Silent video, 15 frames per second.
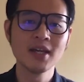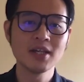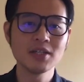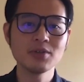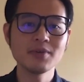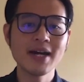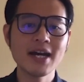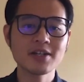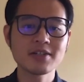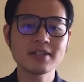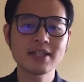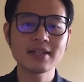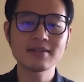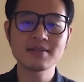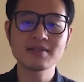you'd actually
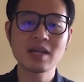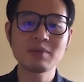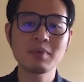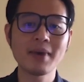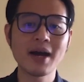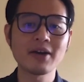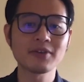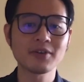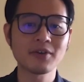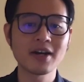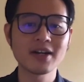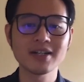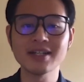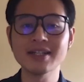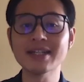get the same amount of
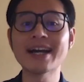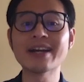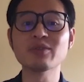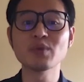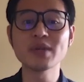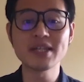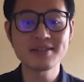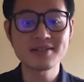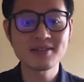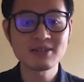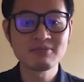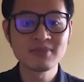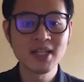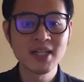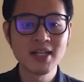credit in 9 weeks.